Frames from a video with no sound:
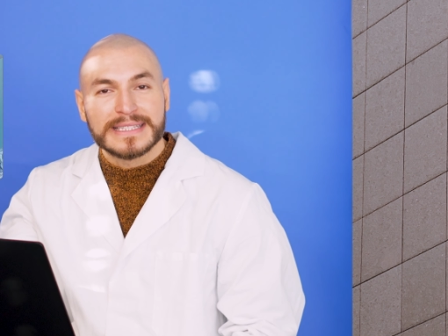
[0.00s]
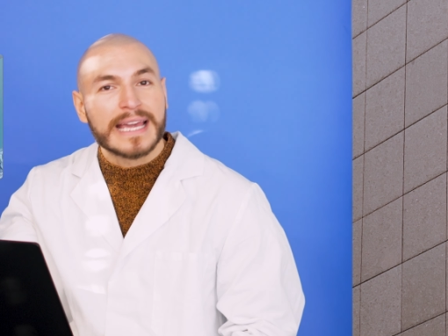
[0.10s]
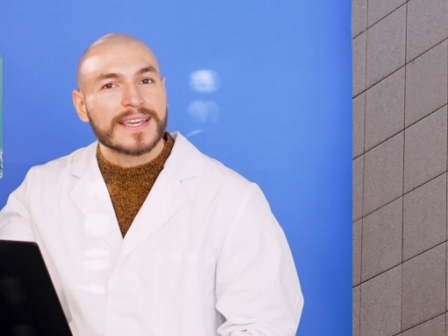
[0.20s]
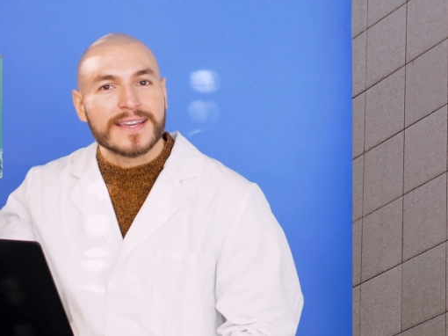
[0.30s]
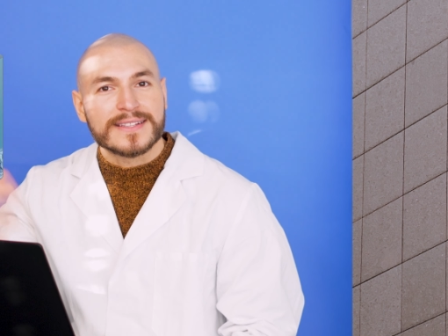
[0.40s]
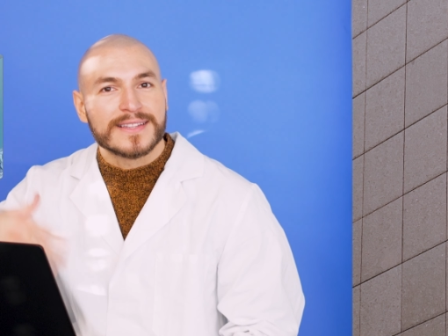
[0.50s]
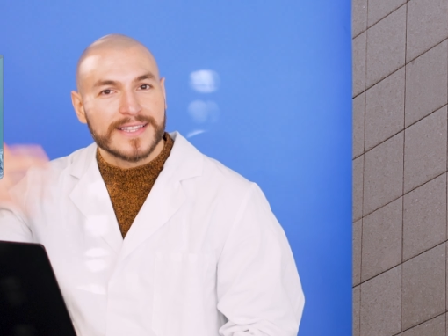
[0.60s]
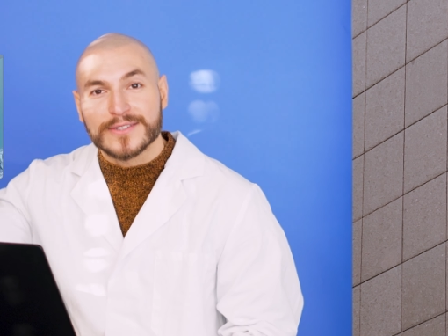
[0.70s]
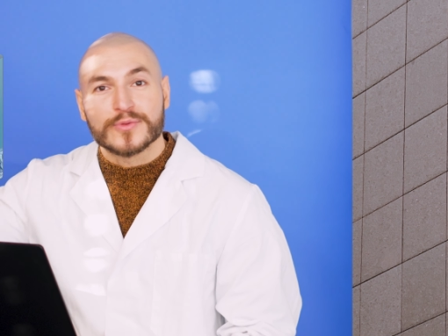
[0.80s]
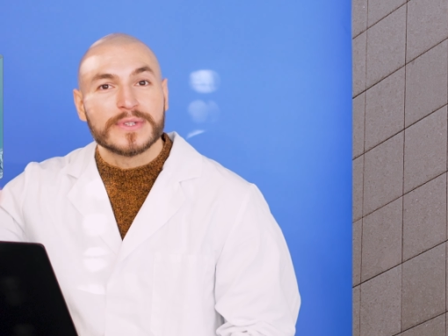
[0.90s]
decades and
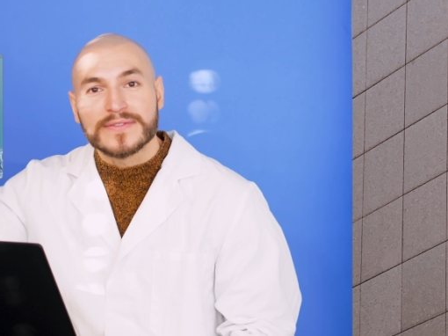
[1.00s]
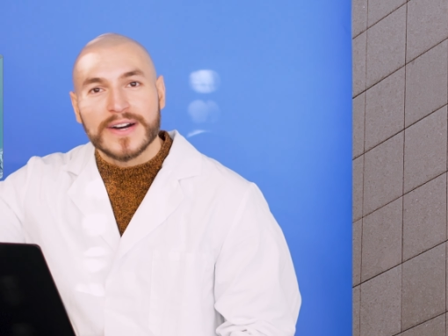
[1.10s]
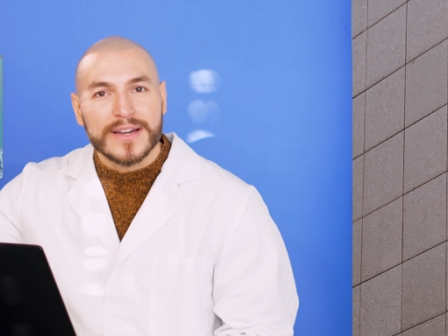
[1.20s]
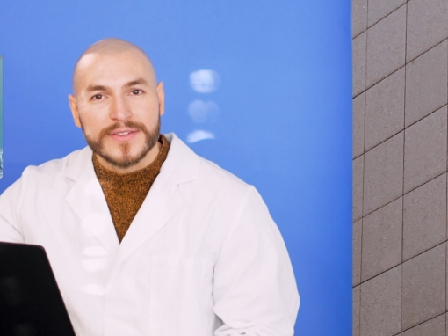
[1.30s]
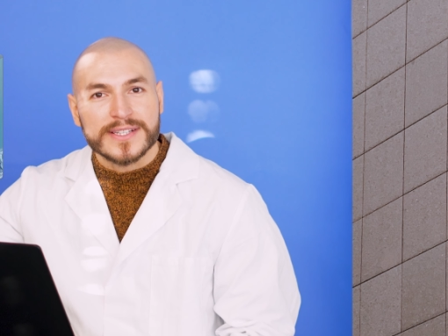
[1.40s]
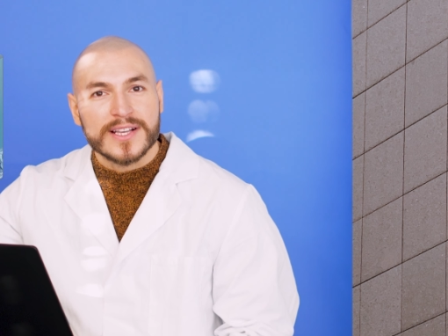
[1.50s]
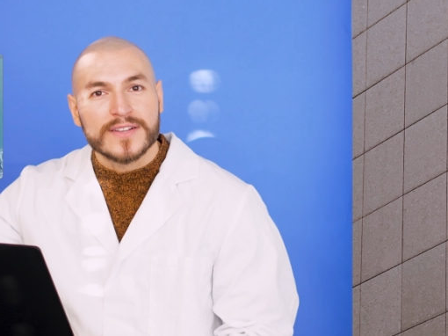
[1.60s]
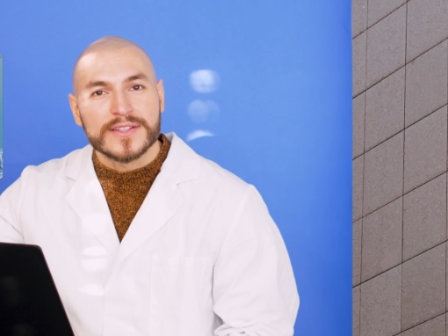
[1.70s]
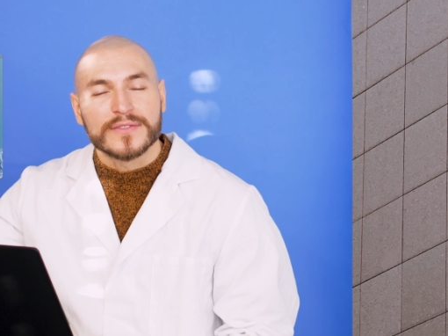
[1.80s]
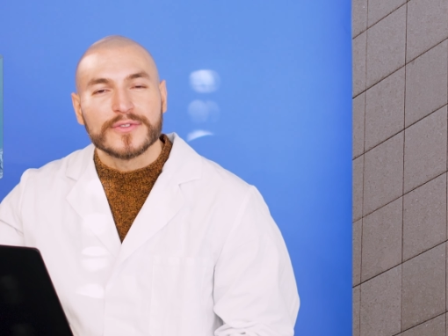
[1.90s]
then revive our
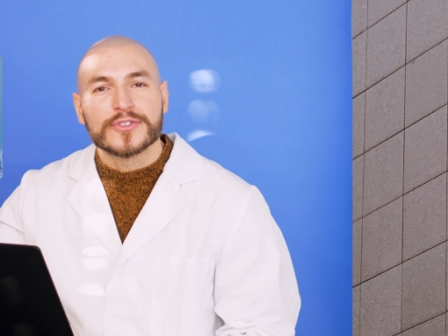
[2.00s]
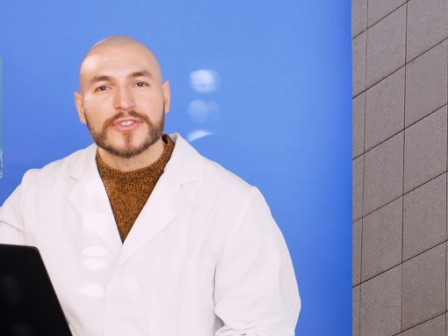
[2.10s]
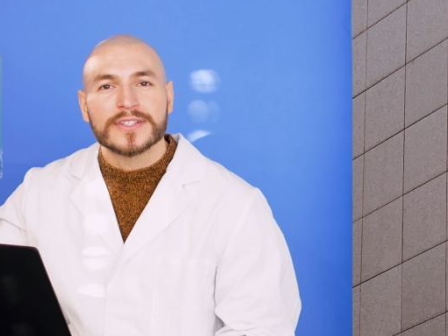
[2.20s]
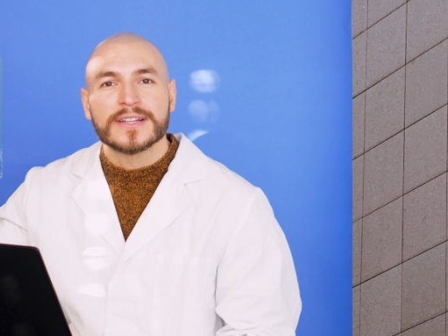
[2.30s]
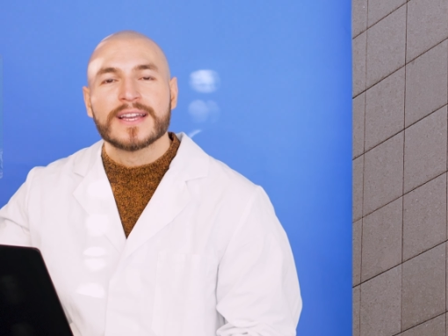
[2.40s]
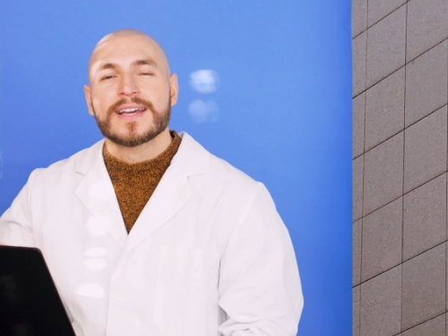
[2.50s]
cells in the future,